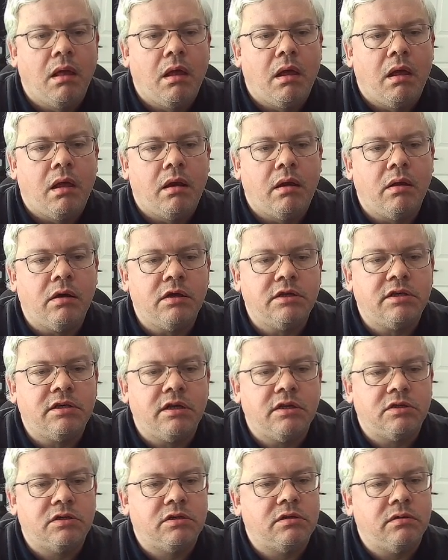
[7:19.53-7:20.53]
Knight
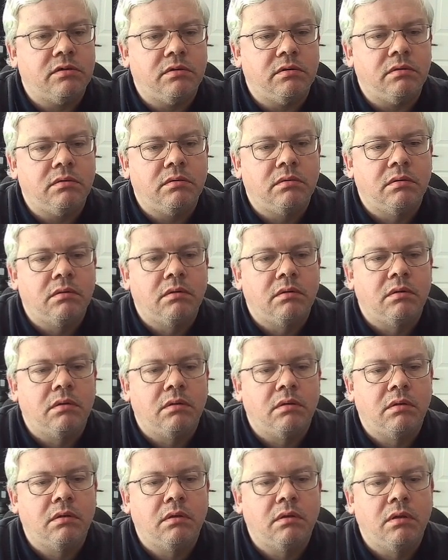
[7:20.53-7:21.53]
h2.
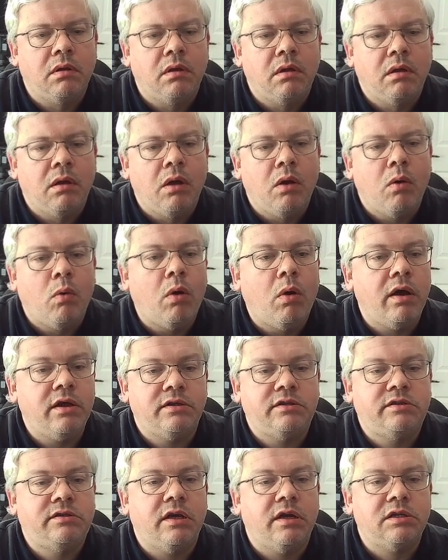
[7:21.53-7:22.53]

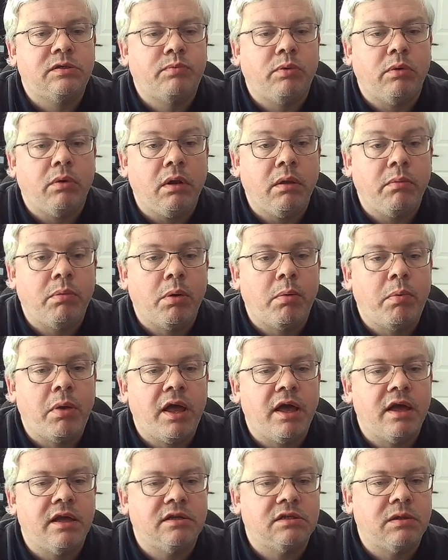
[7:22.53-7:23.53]
White desperately
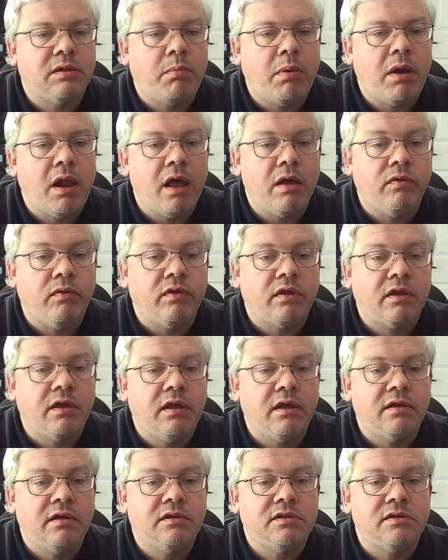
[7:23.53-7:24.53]
prepares to play on the
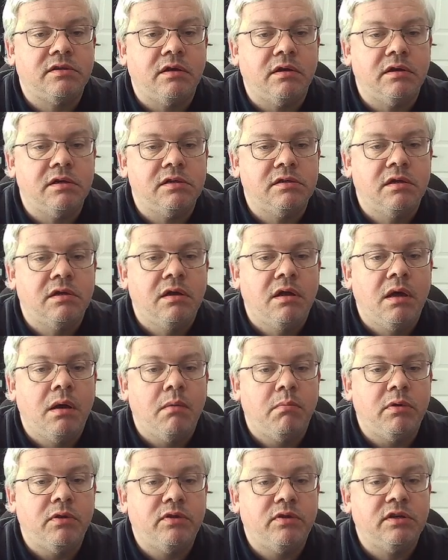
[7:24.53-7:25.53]
king side,
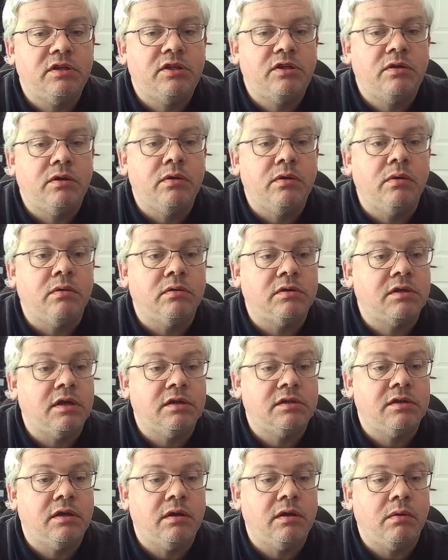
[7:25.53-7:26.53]
but this should not
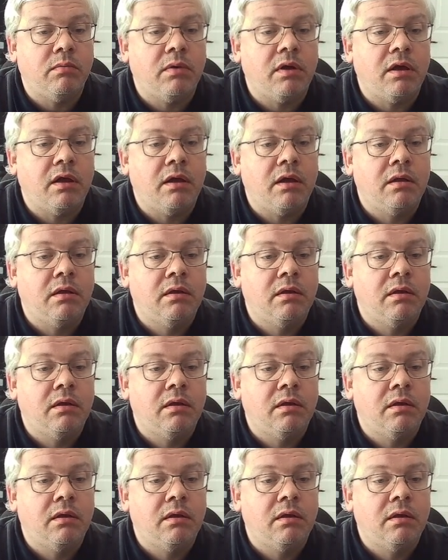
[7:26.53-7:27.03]
get anywhere.